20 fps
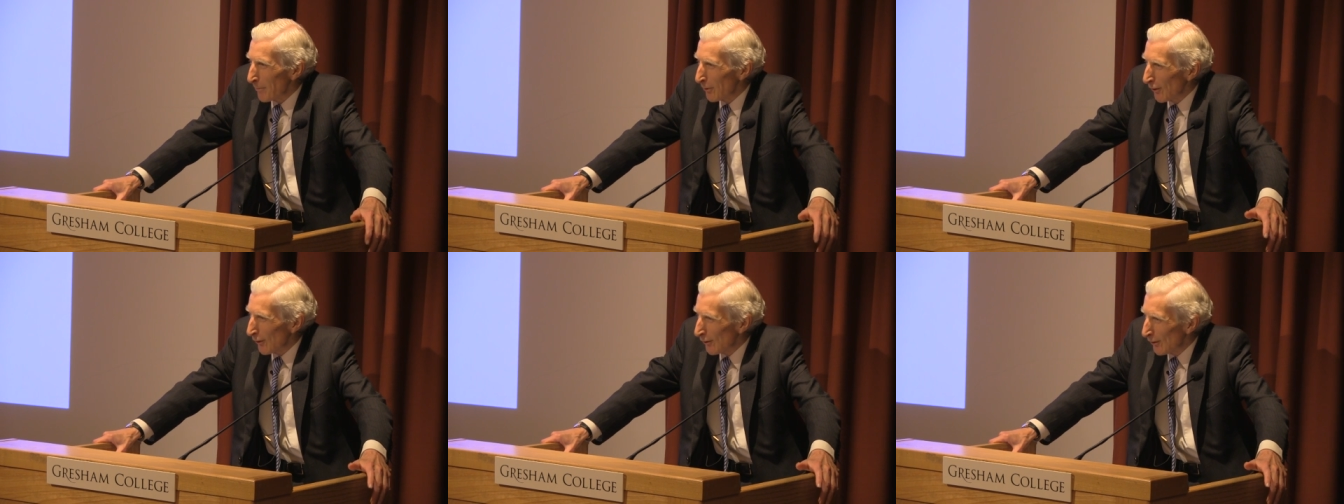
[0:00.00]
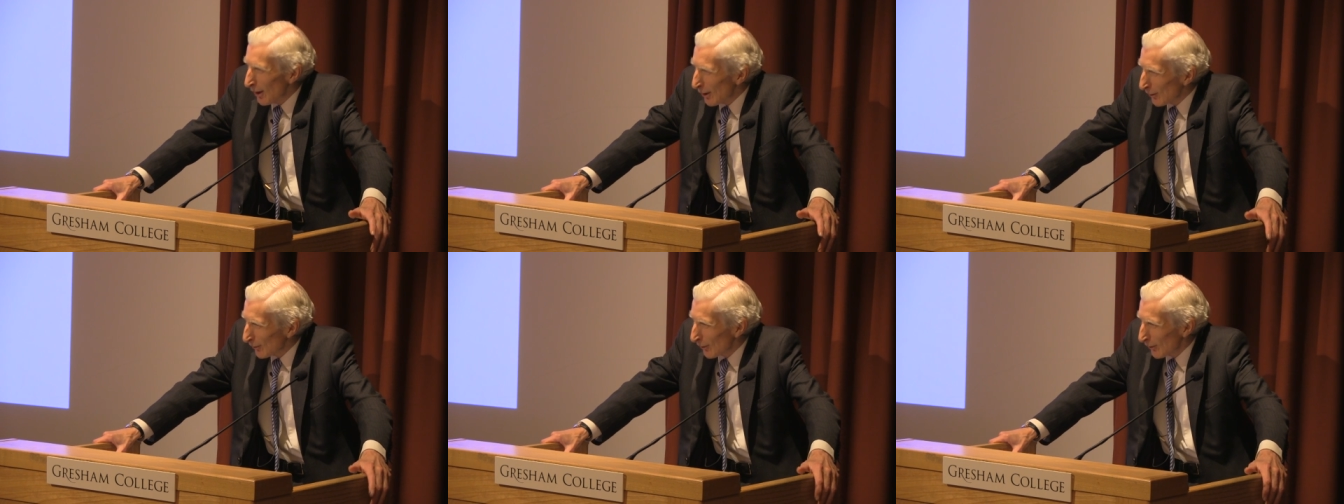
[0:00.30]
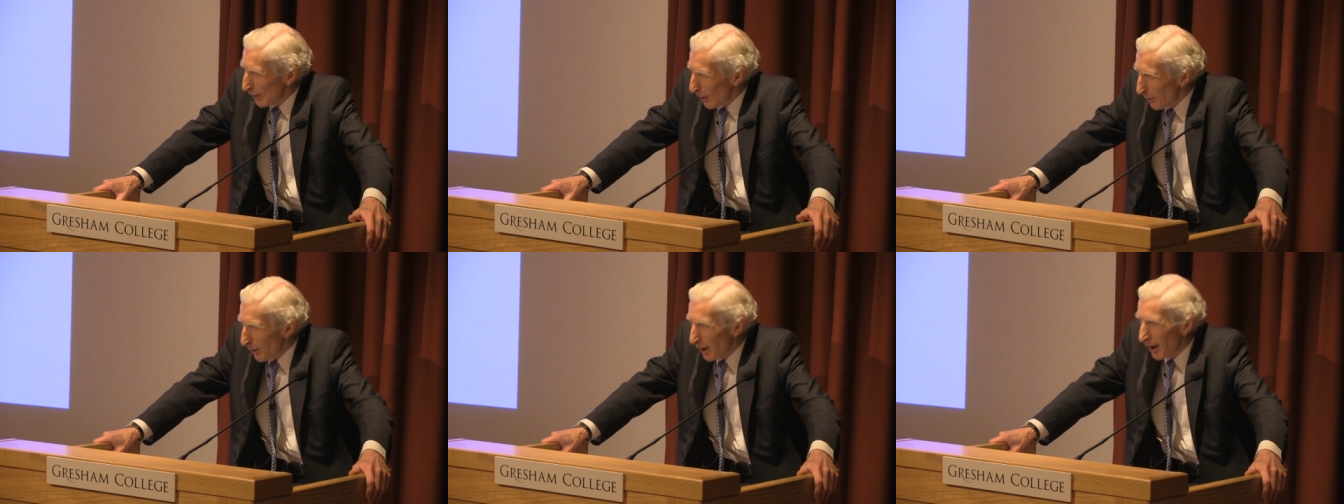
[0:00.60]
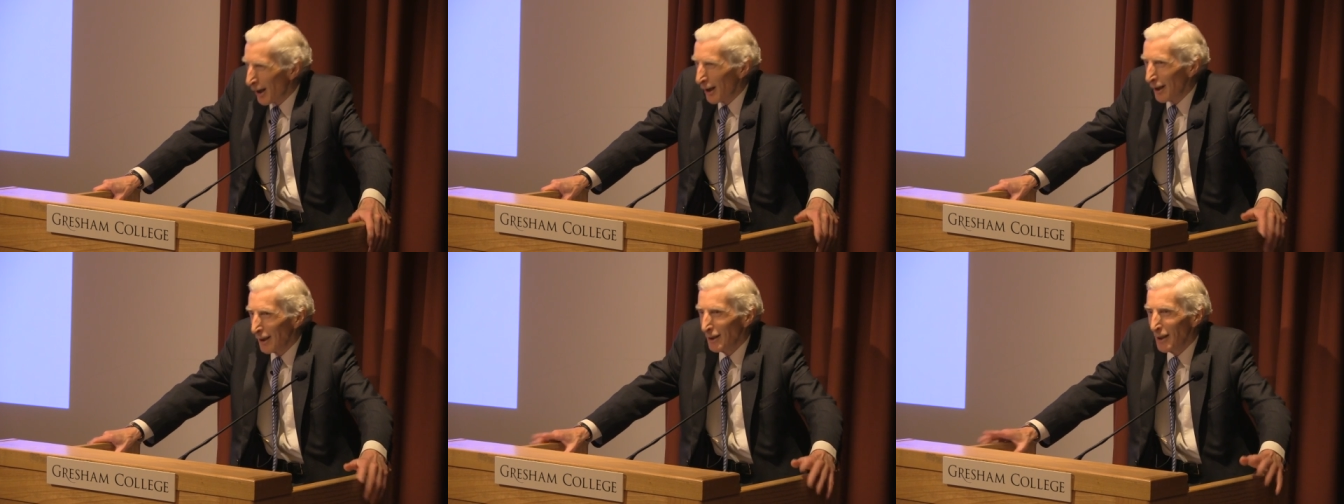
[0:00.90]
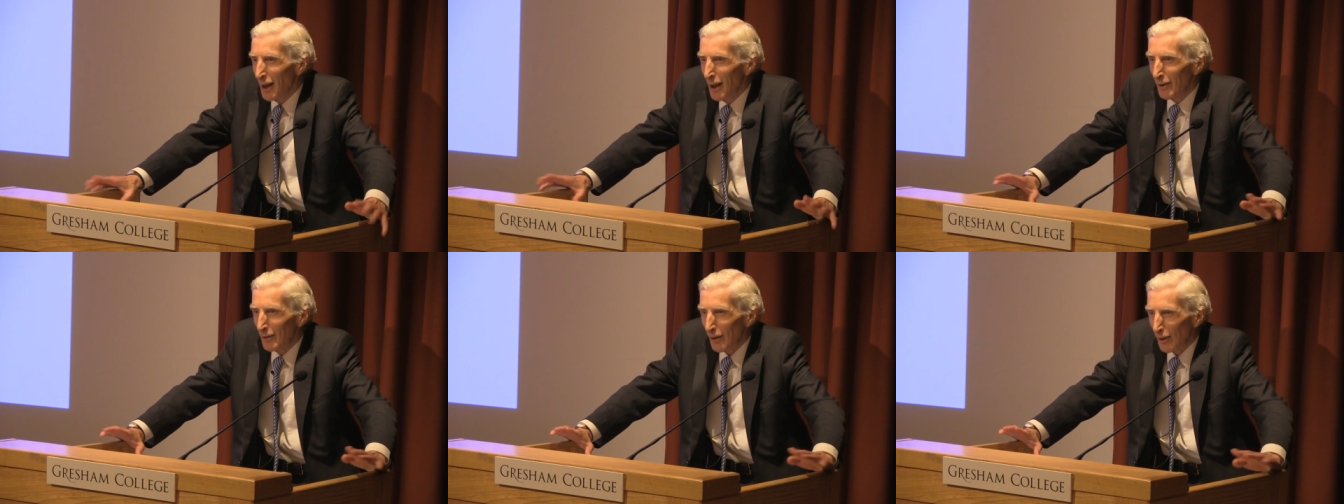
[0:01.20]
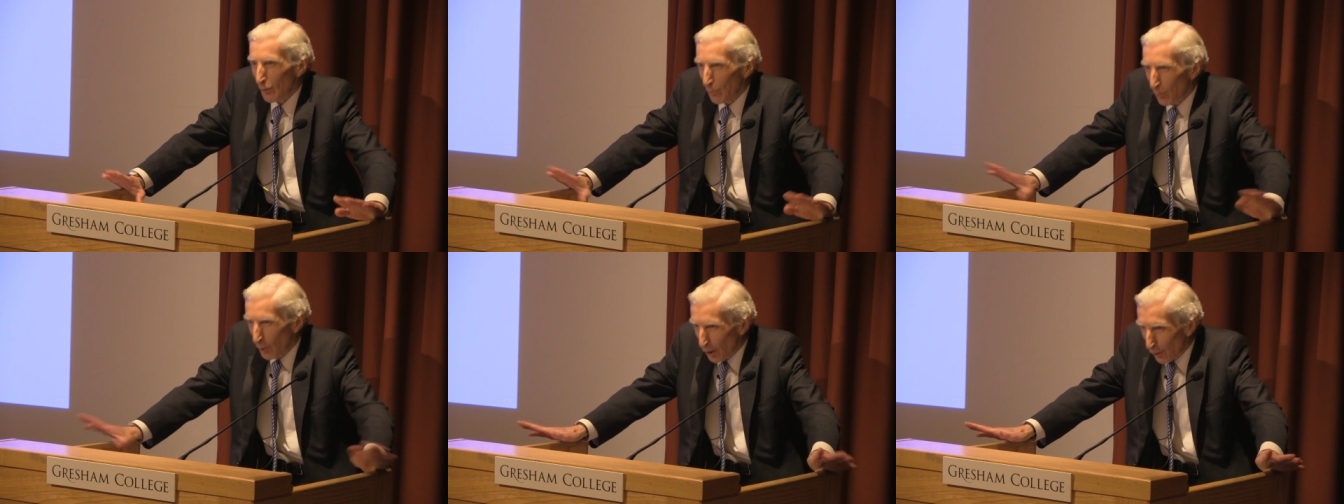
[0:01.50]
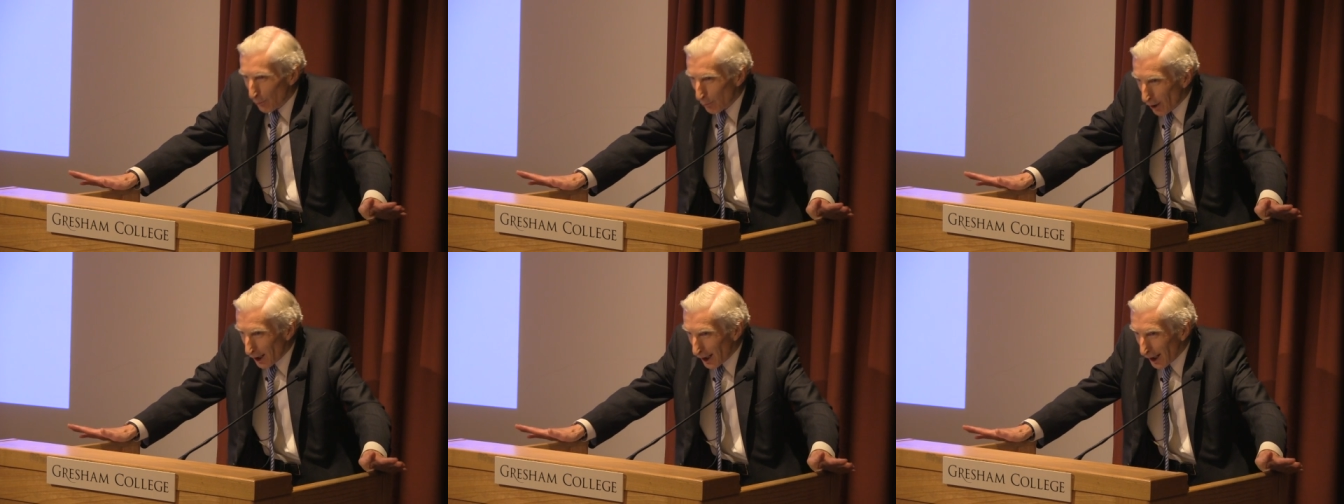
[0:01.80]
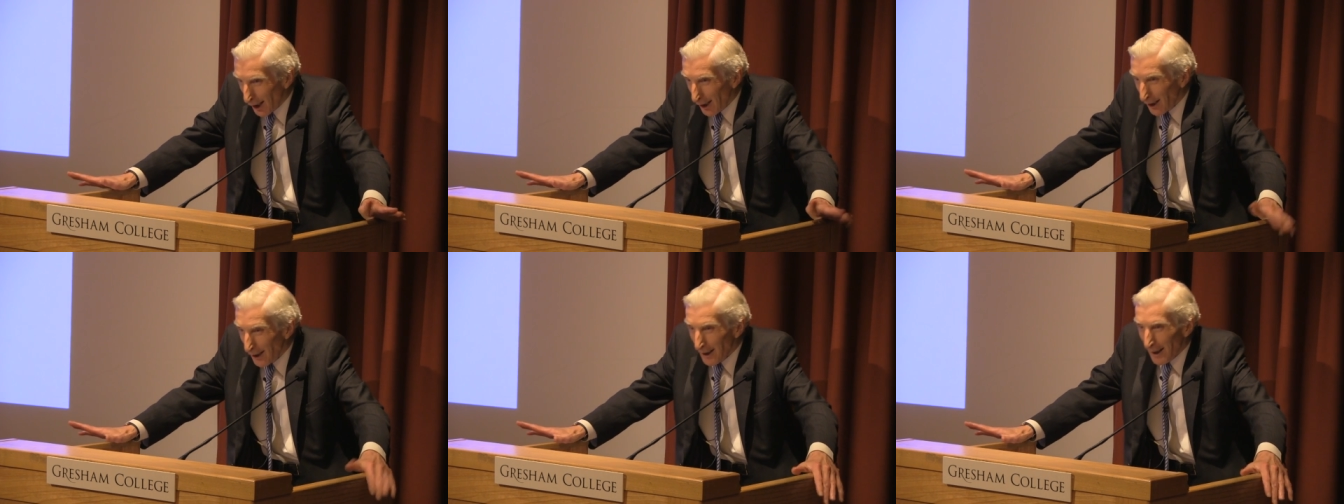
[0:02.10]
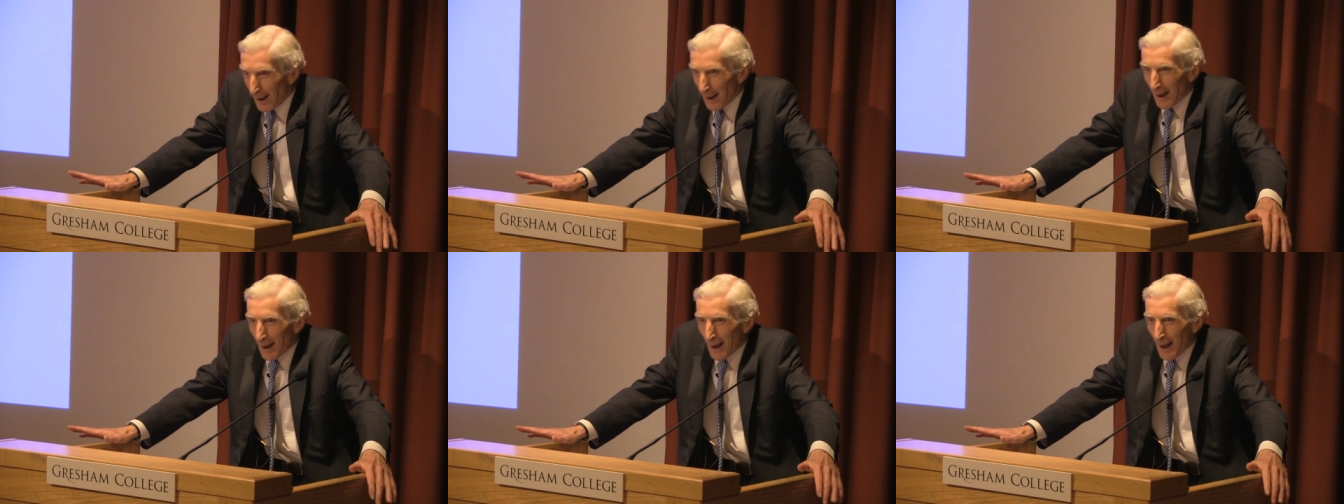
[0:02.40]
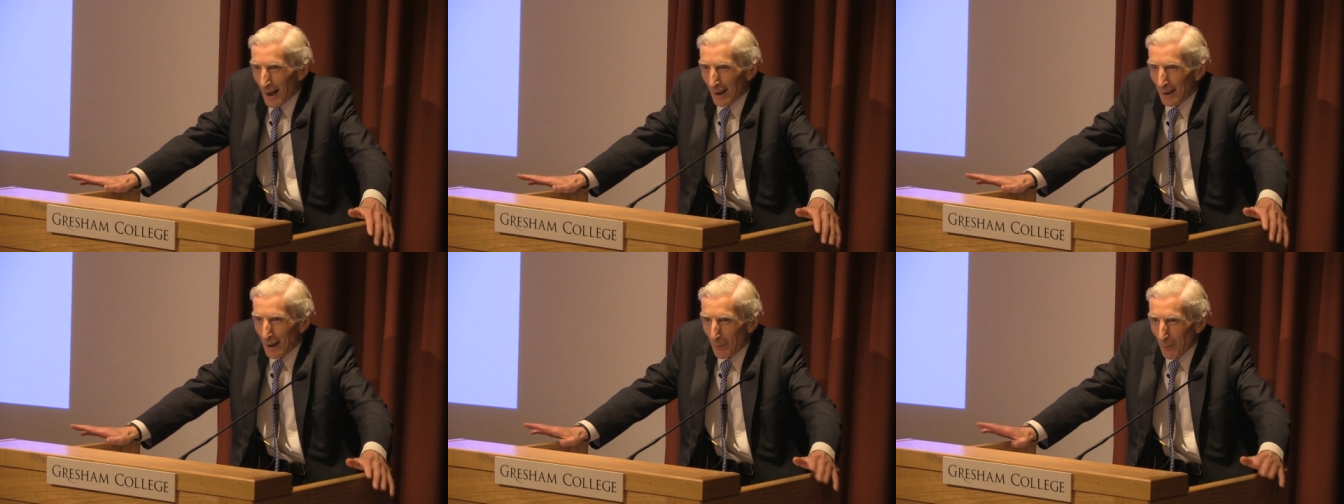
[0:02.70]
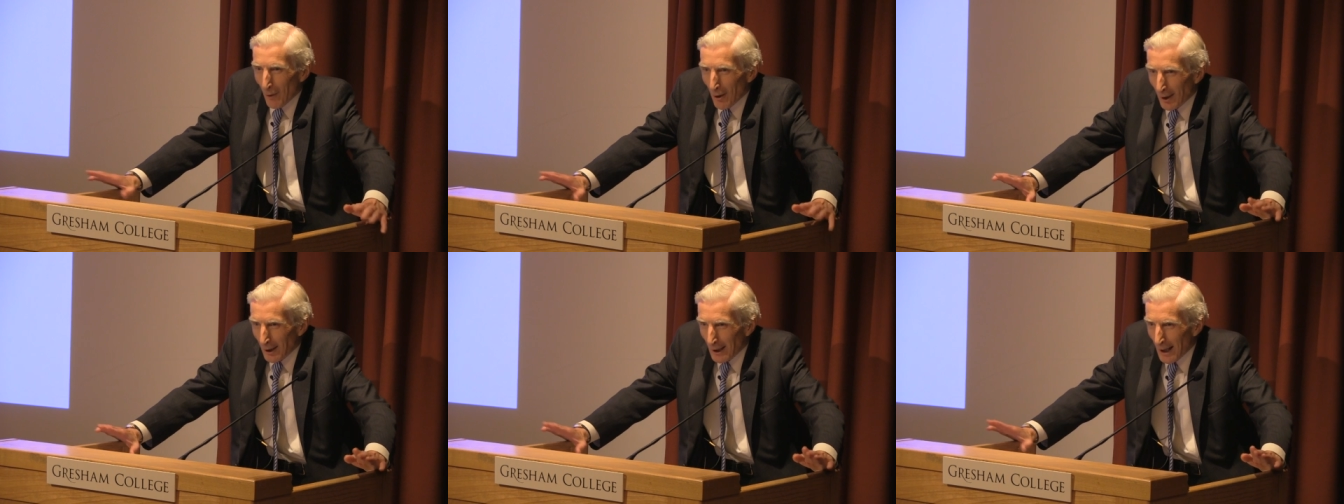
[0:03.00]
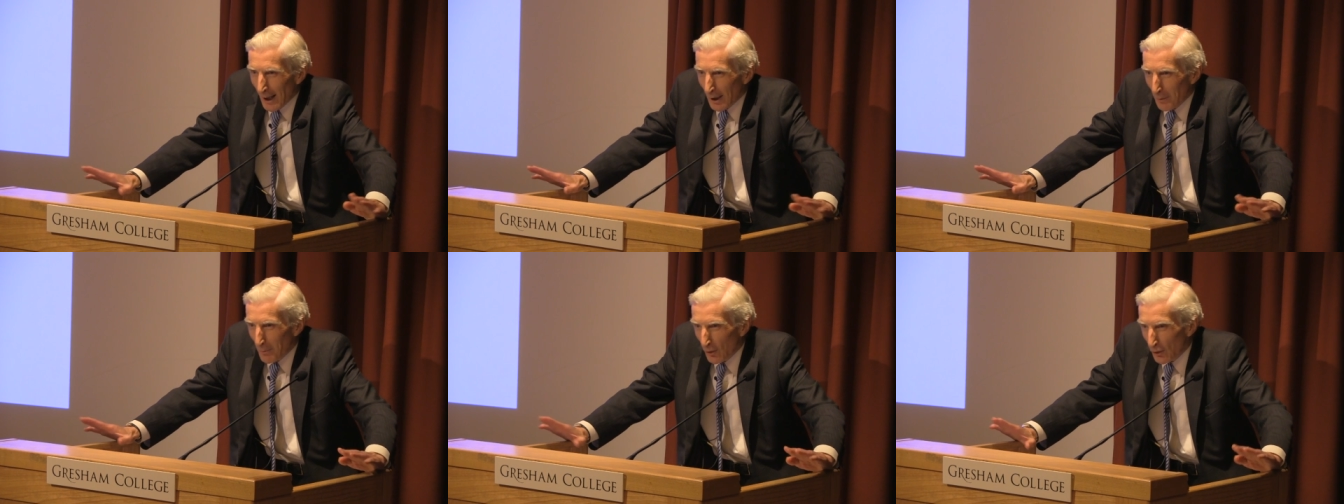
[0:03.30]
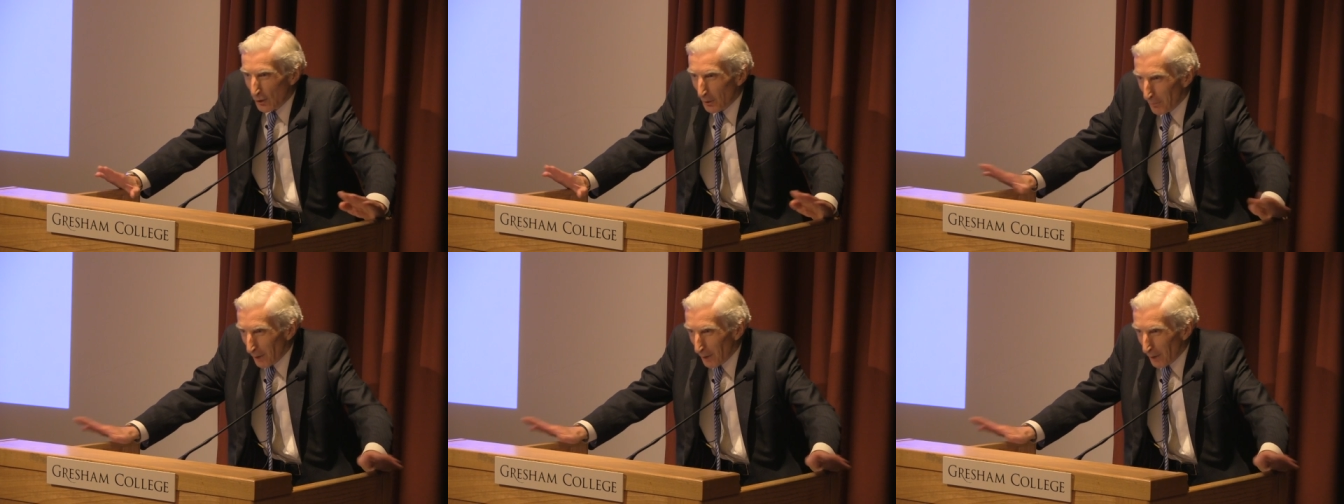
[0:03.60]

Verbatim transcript: But the stakes are so high that it's worthwhile, and I'm very glad that Mr.